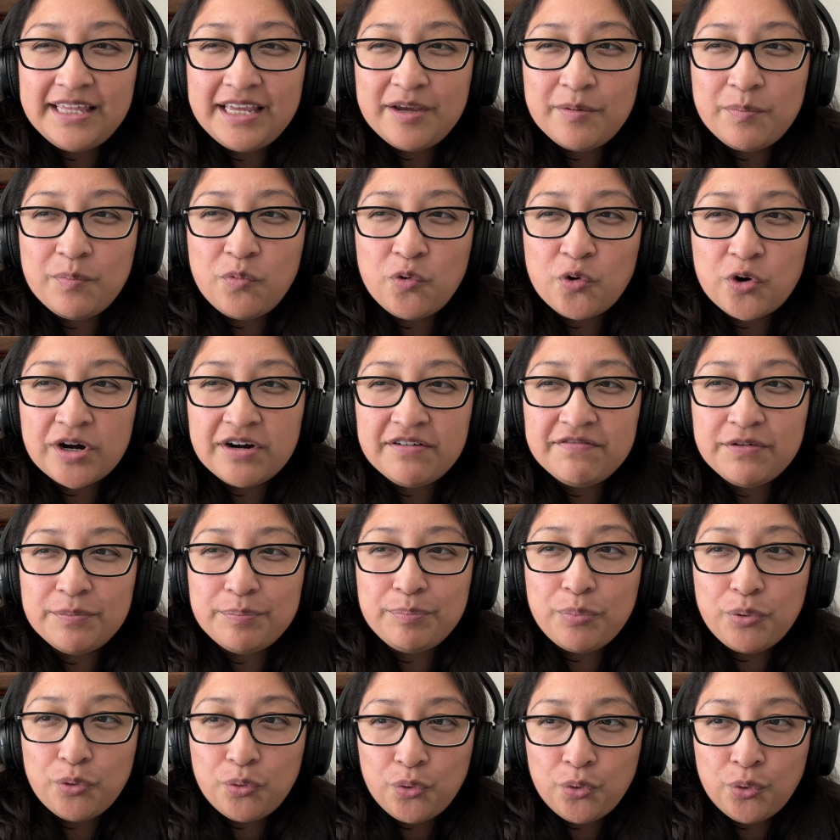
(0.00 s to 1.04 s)
more of a
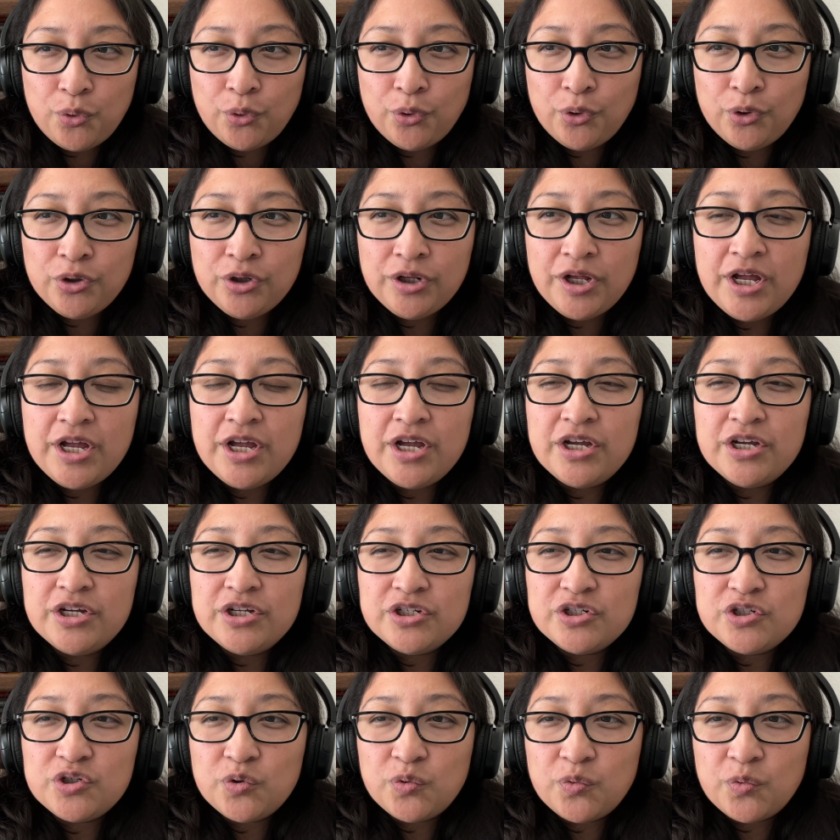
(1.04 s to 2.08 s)
pull
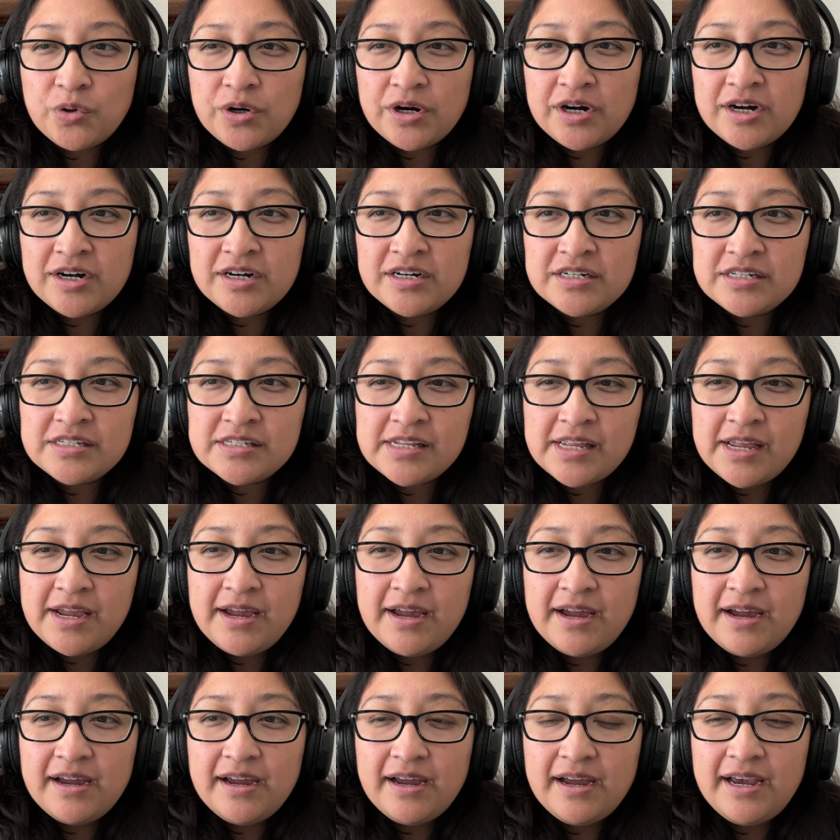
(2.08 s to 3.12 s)
towards
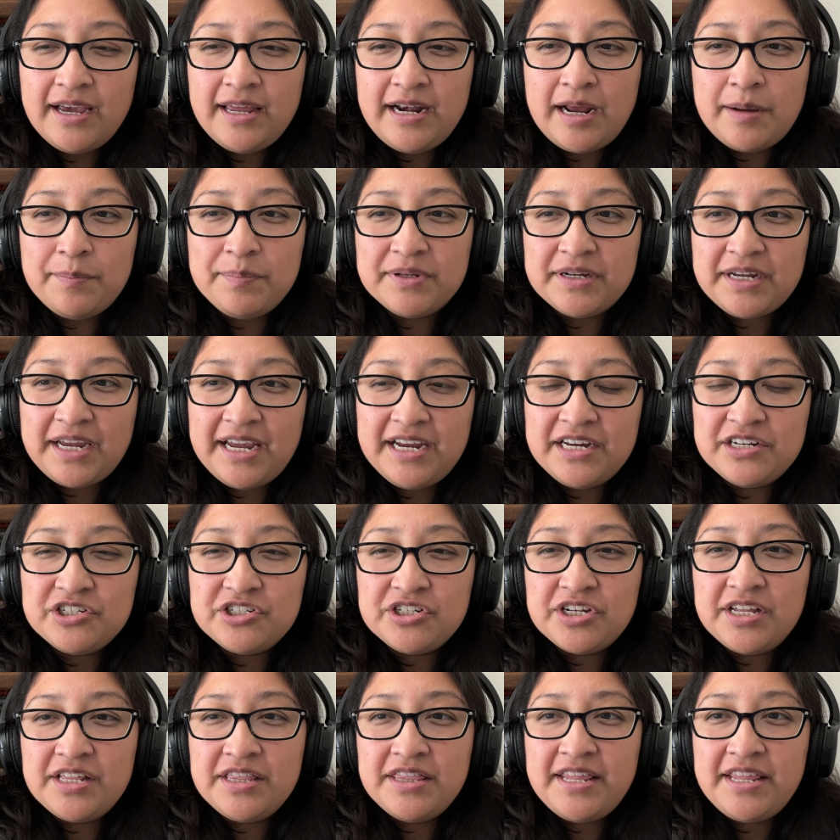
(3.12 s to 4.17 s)
an application